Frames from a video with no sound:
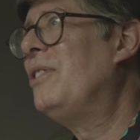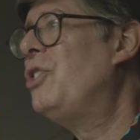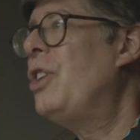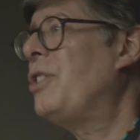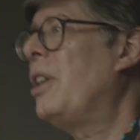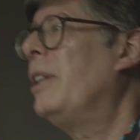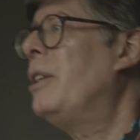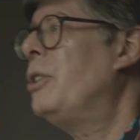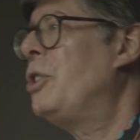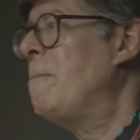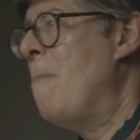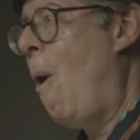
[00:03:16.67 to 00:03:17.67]
Just a little
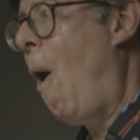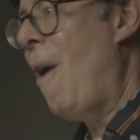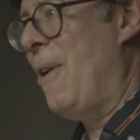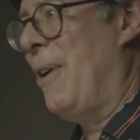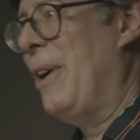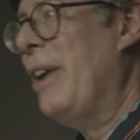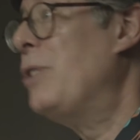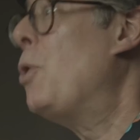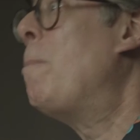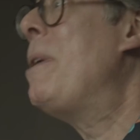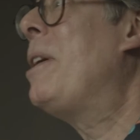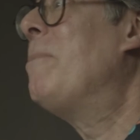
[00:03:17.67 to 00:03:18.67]
smarter, so
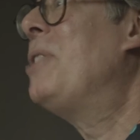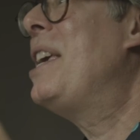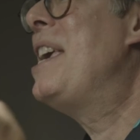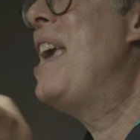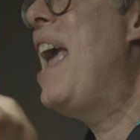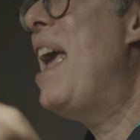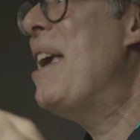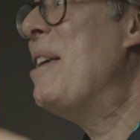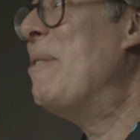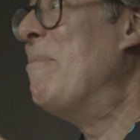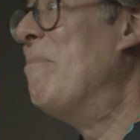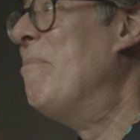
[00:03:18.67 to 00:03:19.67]
it becomes a game
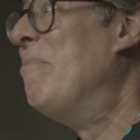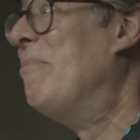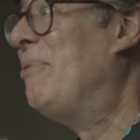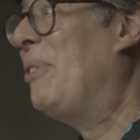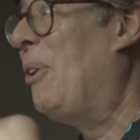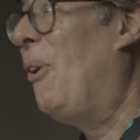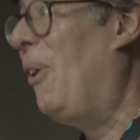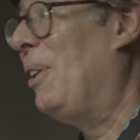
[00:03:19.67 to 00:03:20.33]
for all.